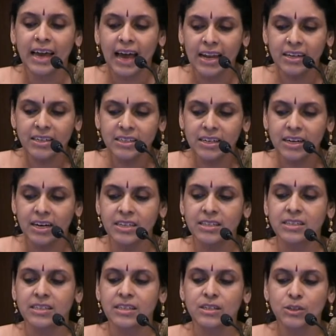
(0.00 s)

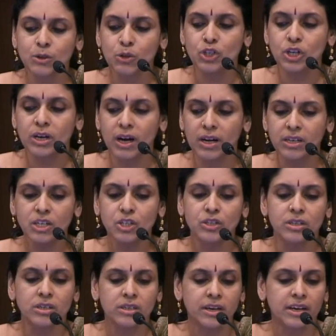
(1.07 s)
characterize social
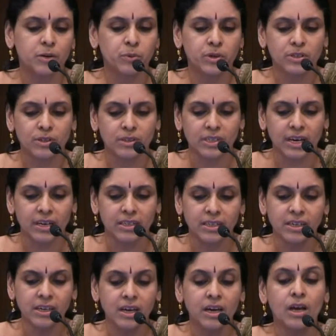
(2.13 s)
condition in the network
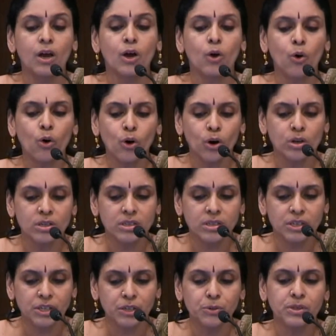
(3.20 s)
society,
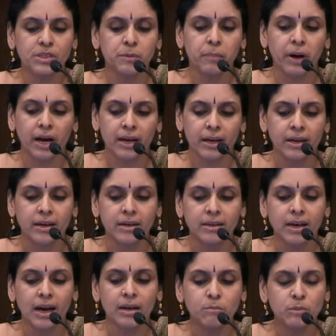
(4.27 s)
co-constituted by
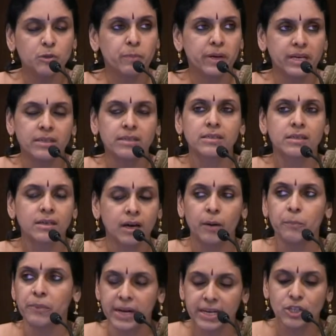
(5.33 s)
time-space
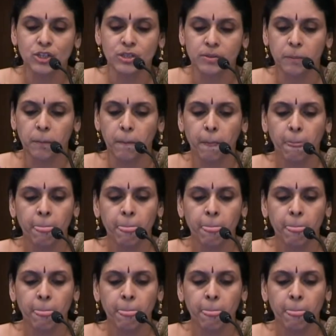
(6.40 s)
compression.